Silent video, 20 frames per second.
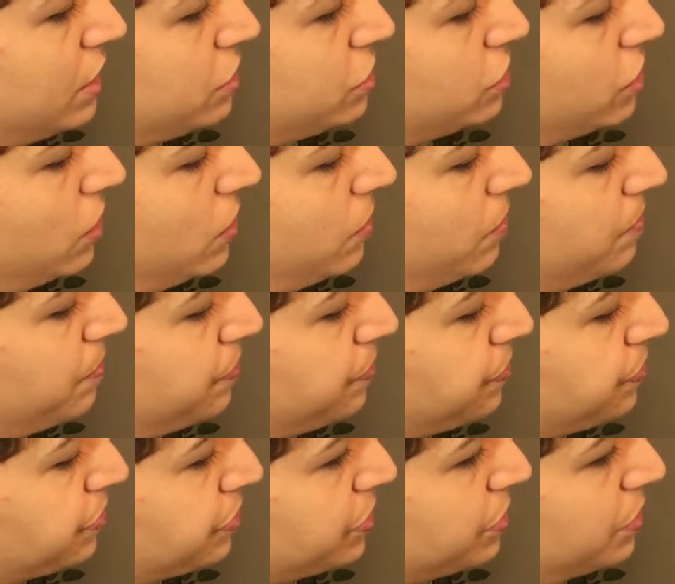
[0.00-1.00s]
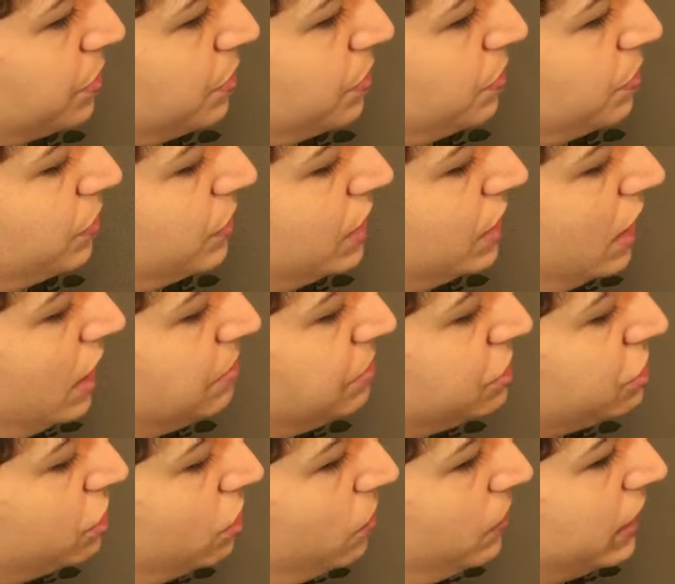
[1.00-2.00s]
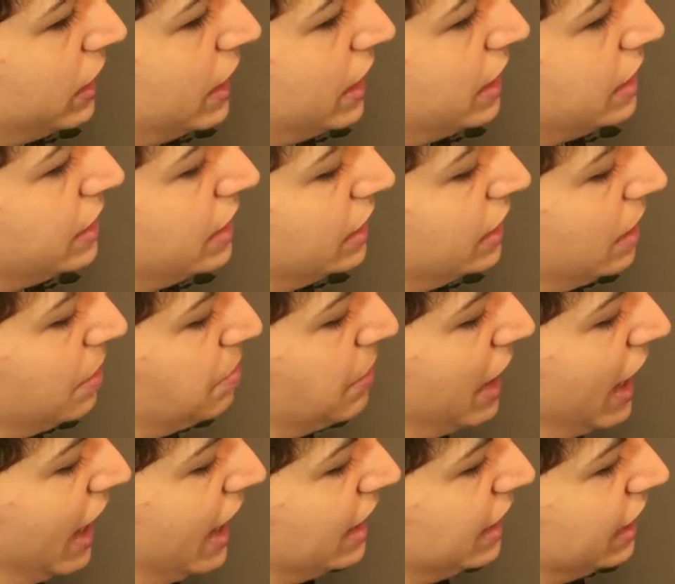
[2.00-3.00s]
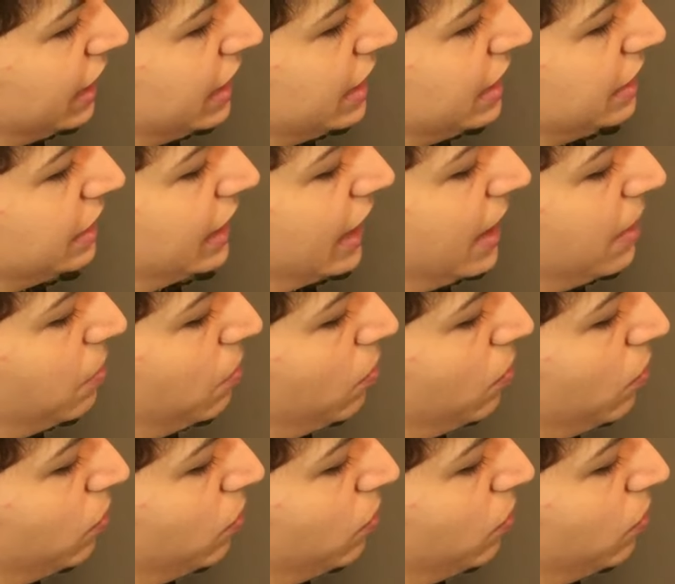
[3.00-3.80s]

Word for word: So I'm just going in and I'm adding in that,